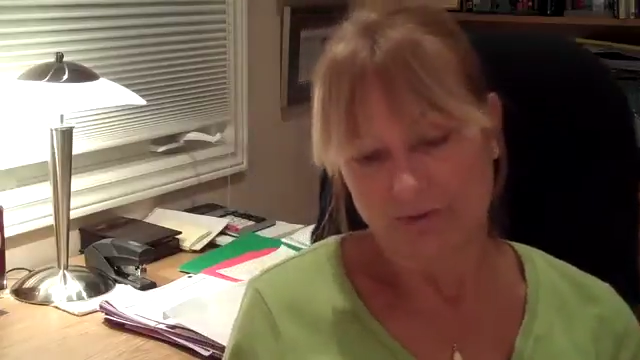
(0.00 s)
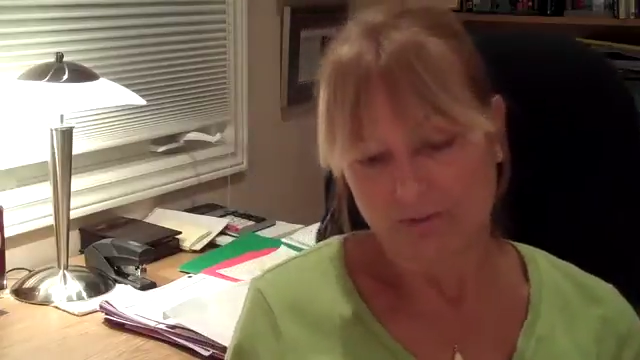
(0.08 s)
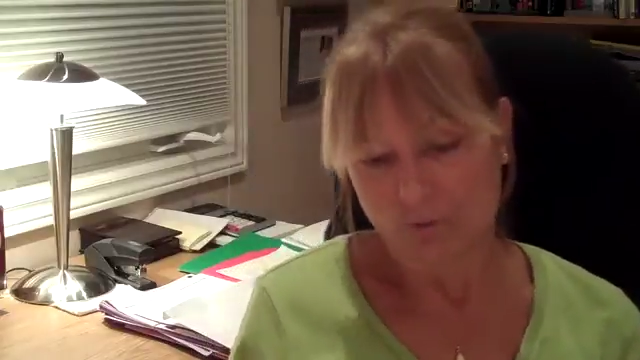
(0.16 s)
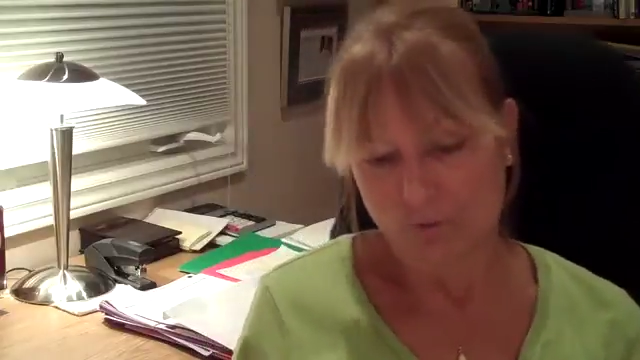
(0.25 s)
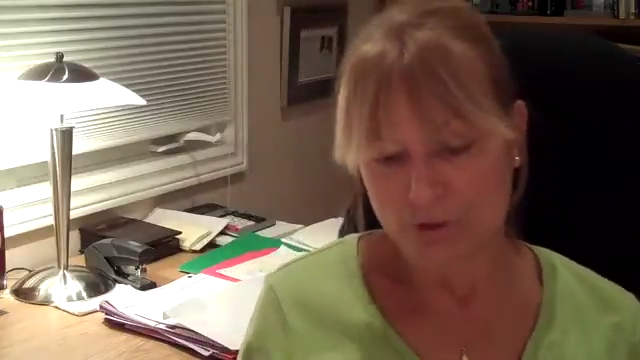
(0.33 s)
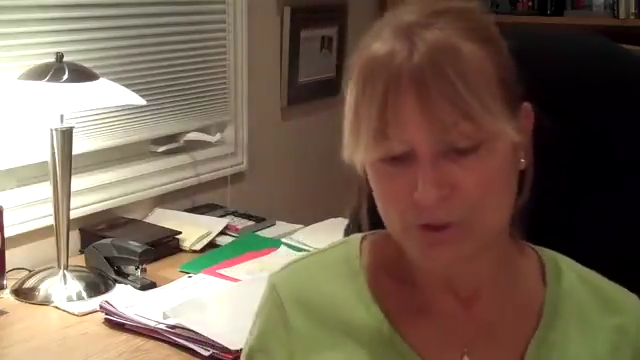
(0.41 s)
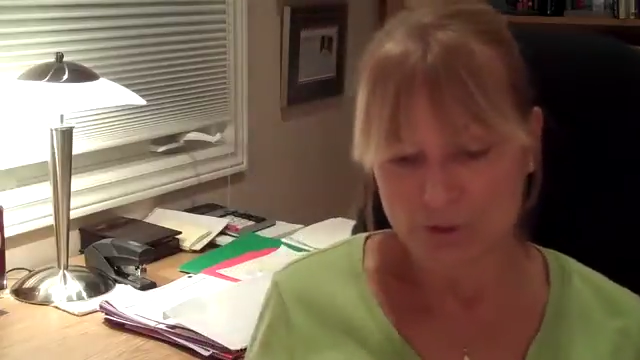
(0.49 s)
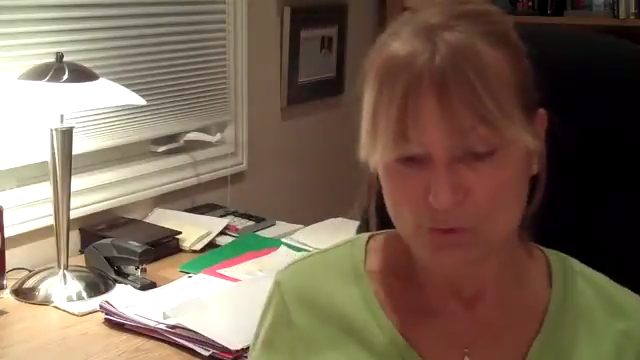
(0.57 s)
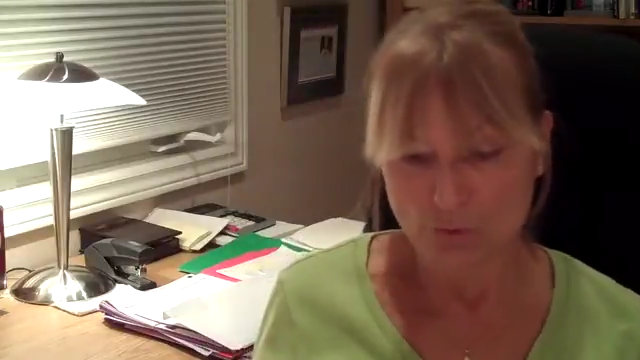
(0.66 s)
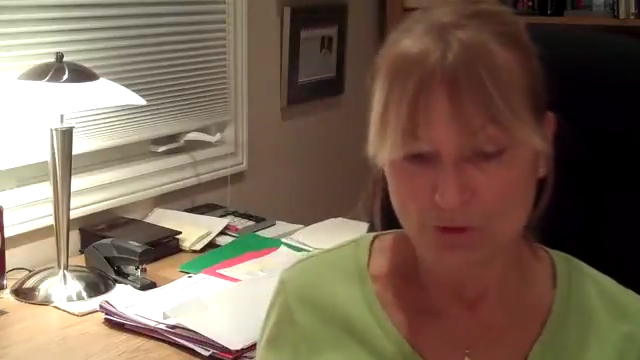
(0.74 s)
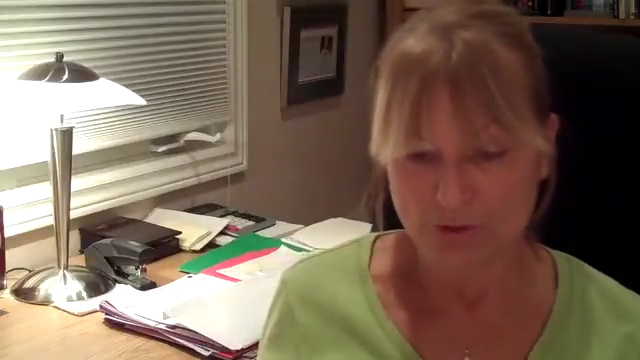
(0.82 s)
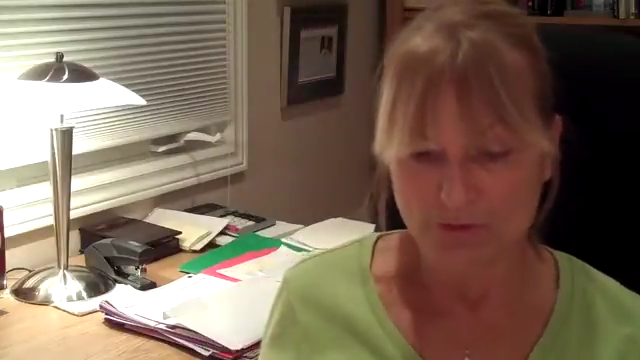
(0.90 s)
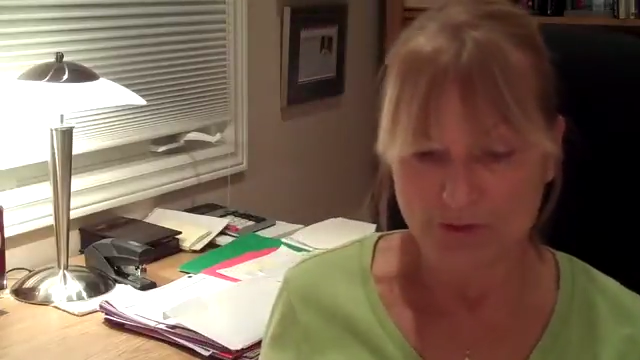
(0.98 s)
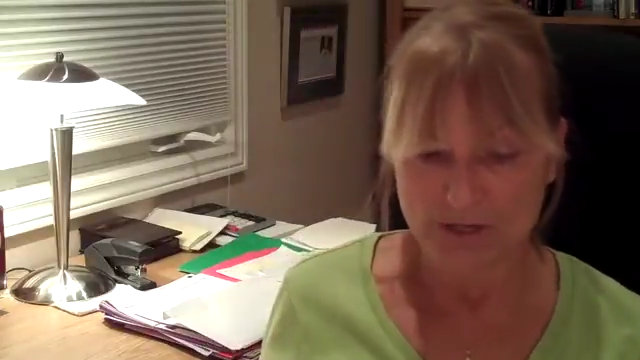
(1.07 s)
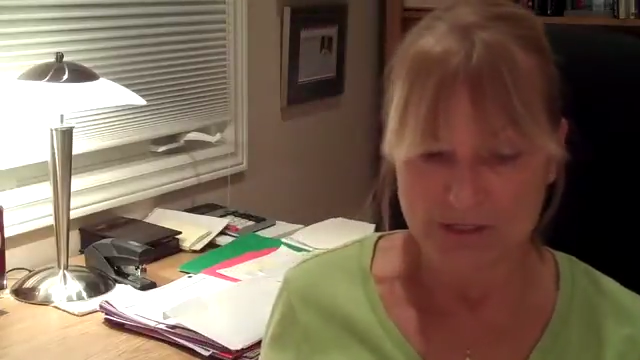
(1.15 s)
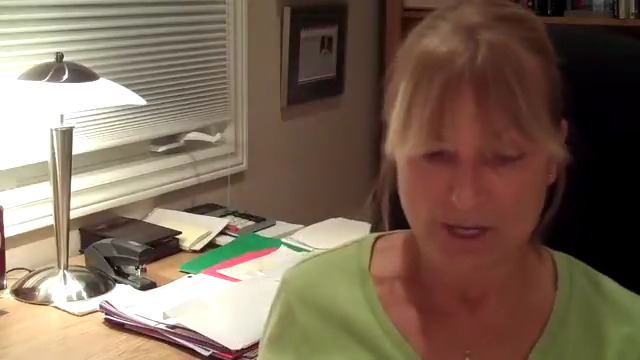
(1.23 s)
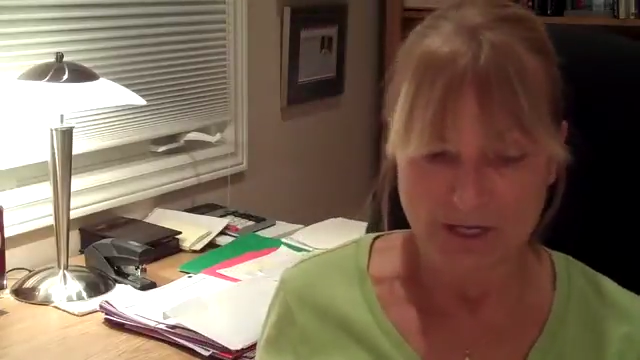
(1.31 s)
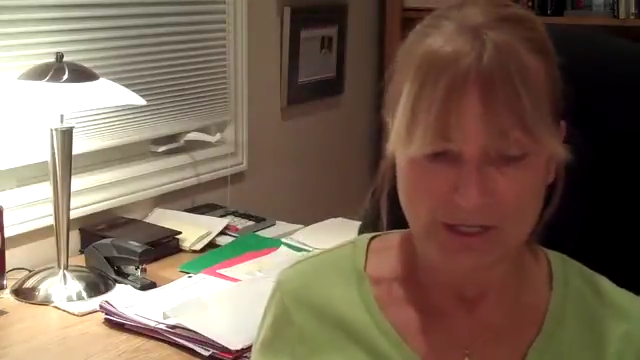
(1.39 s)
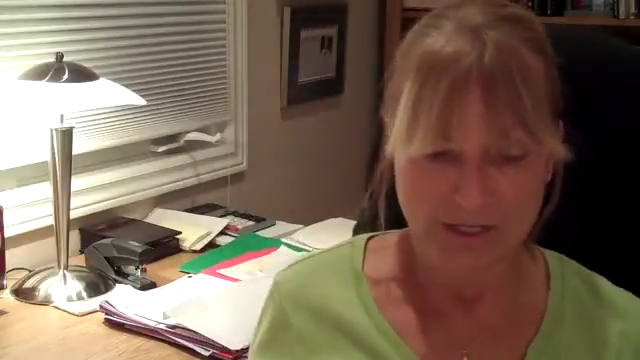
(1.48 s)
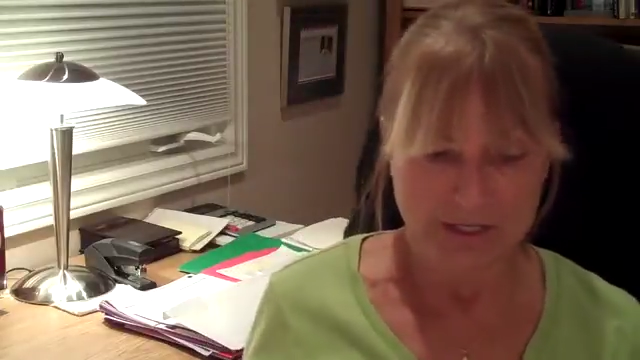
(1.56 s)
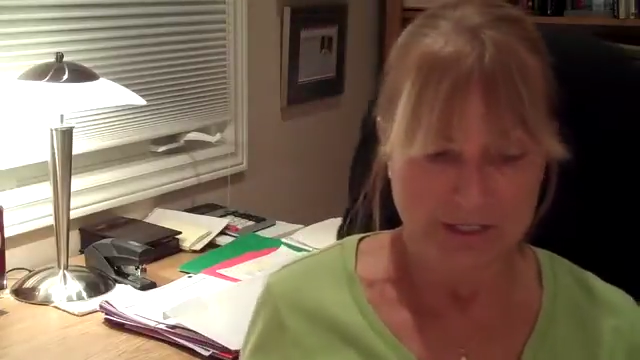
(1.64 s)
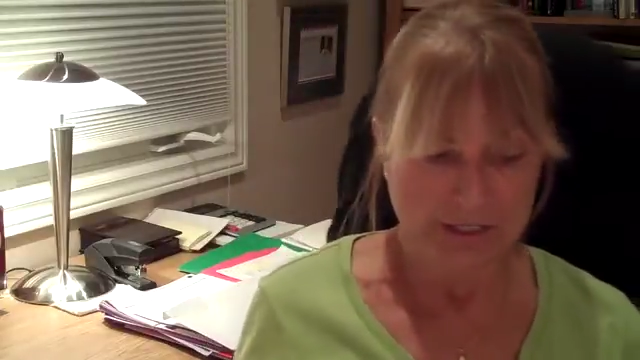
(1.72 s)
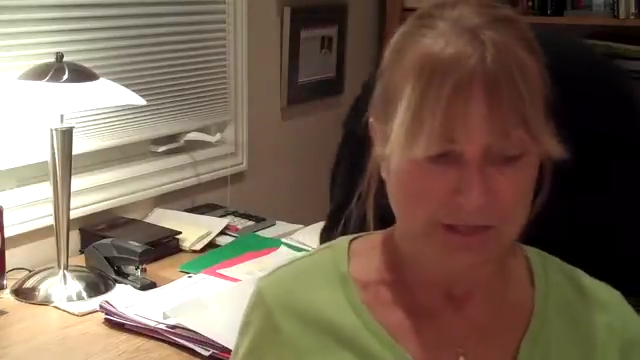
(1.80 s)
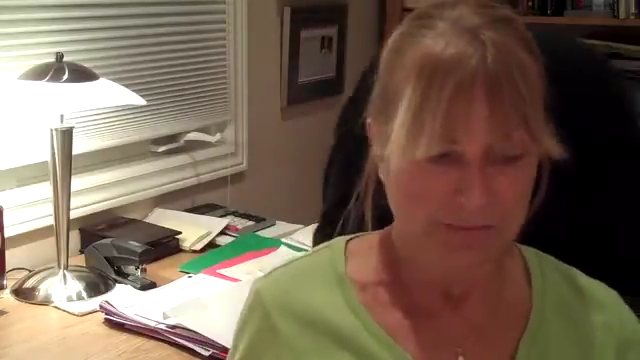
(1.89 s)
Forces, one of the things that he
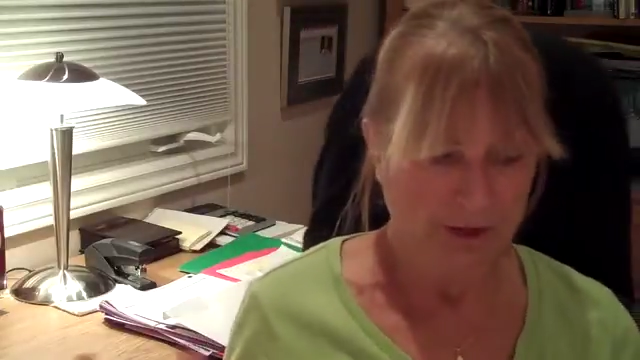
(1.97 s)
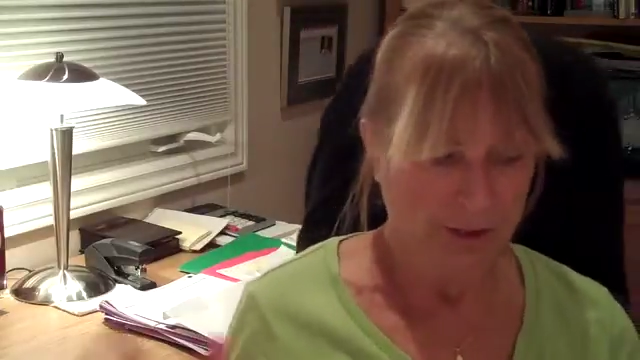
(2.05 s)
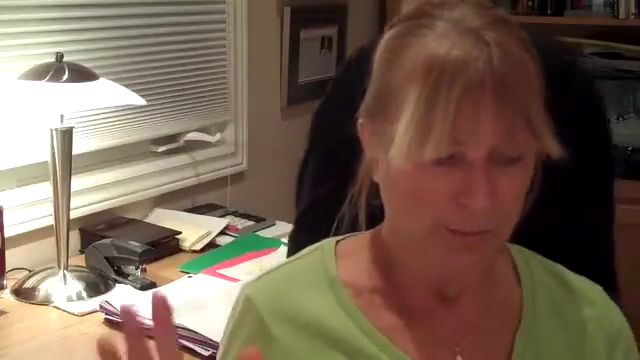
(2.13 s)
did, Michael